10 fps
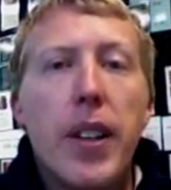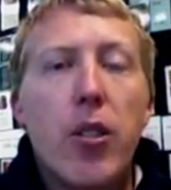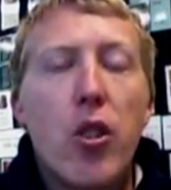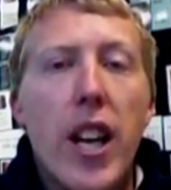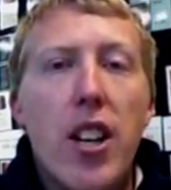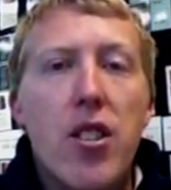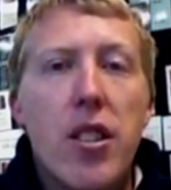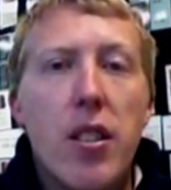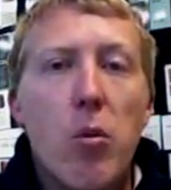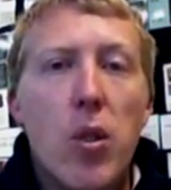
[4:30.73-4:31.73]

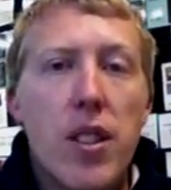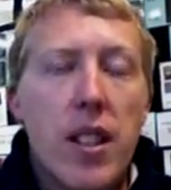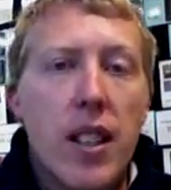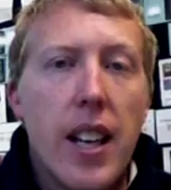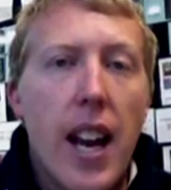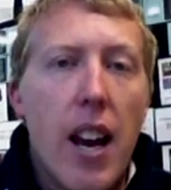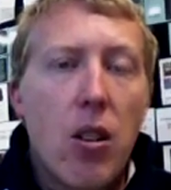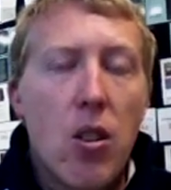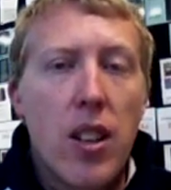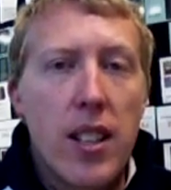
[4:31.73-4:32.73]
creation wasn't how
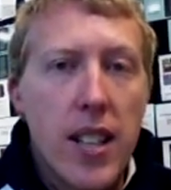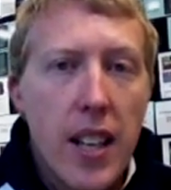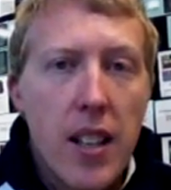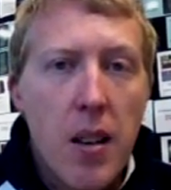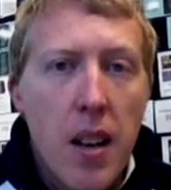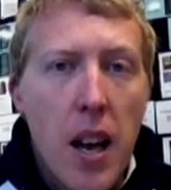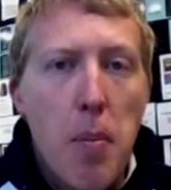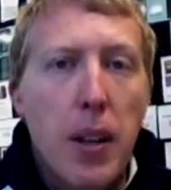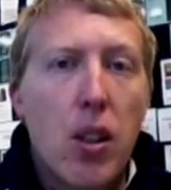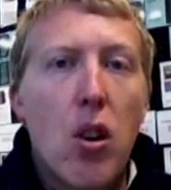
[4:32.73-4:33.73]
God intended,
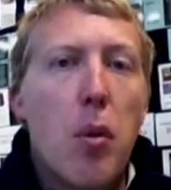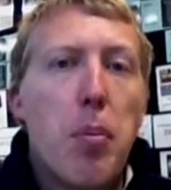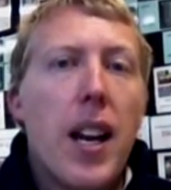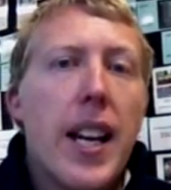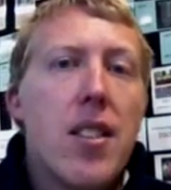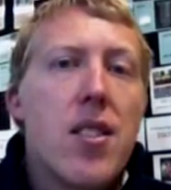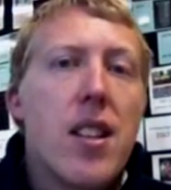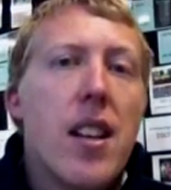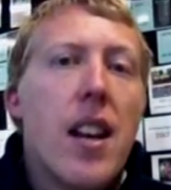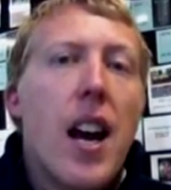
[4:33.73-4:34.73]
but God placed